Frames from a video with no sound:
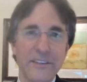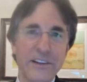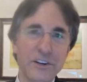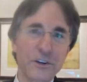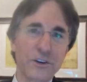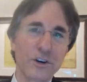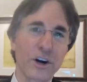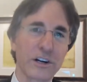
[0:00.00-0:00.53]
and
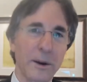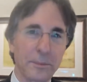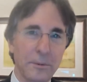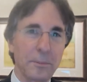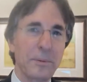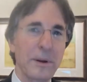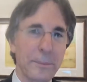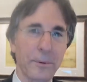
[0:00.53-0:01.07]
then you talk
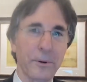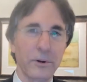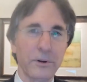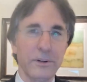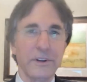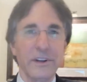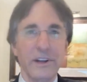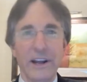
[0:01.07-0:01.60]
up to
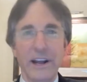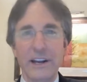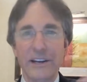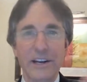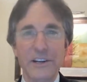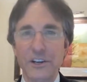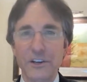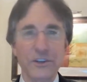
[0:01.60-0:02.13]
people,
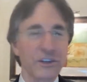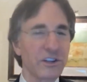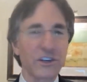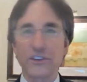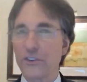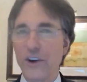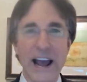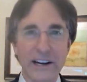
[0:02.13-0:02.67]
and, and you're
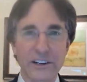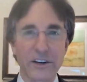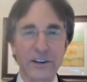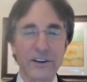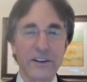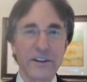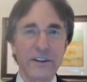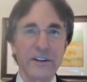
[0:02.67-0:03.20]

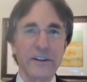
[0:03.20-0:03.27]
distracted.